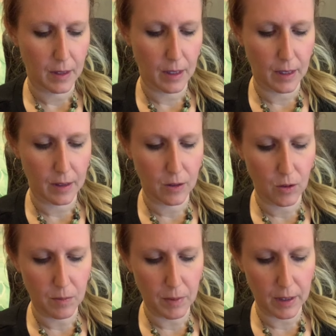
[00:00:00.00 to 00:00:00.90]
Okay,
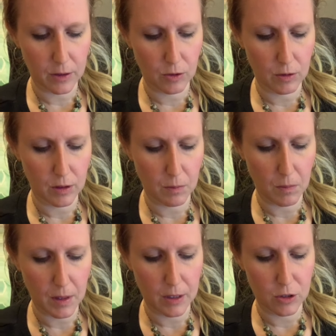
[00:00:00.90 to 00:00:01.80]
going back through to
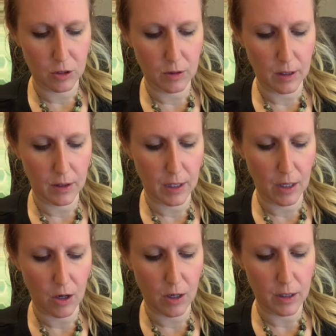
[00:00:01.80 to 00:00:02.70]
make sure that
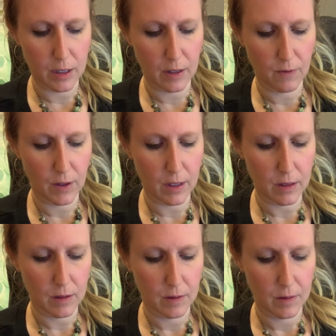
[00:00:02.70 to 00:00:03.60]
they are even.